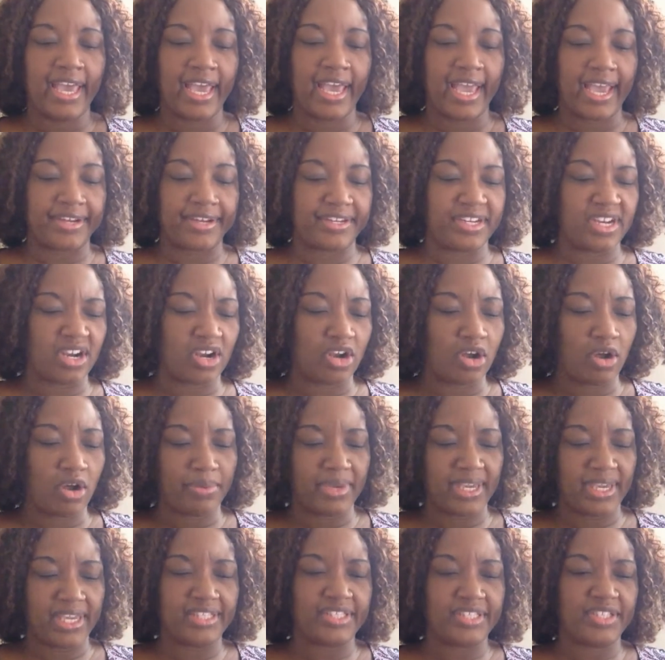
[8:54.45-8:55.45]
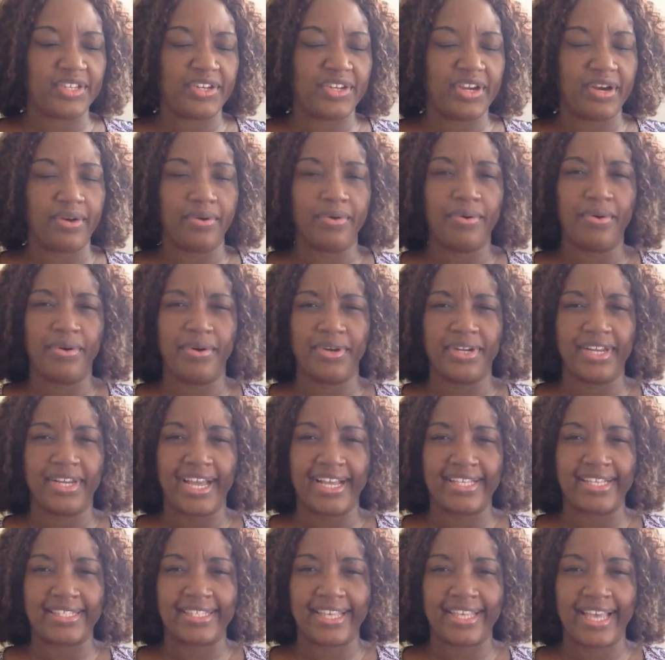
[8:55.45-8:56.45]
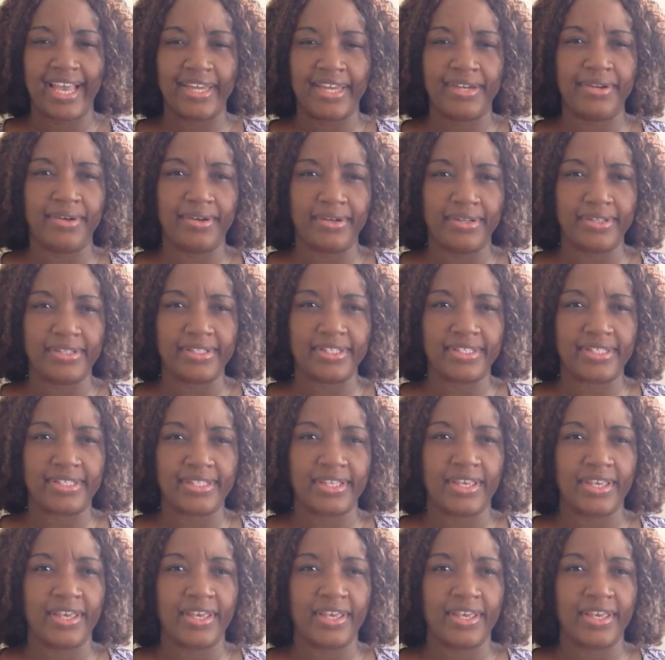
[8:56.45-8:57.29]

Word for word: and they're coming into their own as adults,